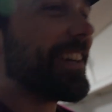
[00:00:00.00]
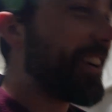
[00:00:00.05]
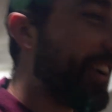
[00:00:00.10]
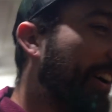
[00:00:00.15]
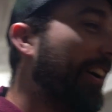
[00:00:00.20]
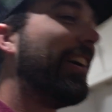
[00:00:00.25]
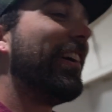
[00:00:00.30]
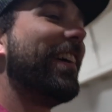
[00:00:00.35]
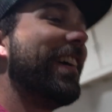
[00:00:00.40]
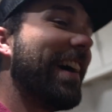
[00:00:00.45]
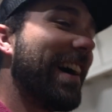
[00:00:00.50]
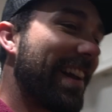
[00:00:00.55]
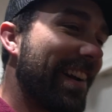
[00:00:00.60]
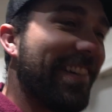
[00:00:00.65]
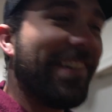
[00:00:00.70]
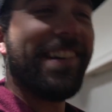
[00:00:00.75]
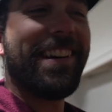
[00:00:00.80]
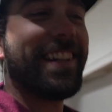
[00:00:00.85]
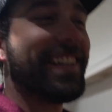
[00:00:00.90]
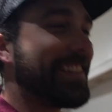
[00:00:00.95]
Cool. Oh, I
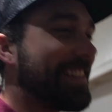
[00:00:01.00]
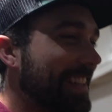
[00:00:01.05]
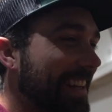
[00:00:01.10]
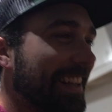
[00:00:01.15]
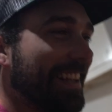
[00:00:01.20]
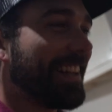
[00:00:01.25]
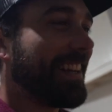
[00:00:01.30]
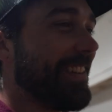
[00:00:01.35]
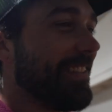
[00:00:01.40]
don't want to see it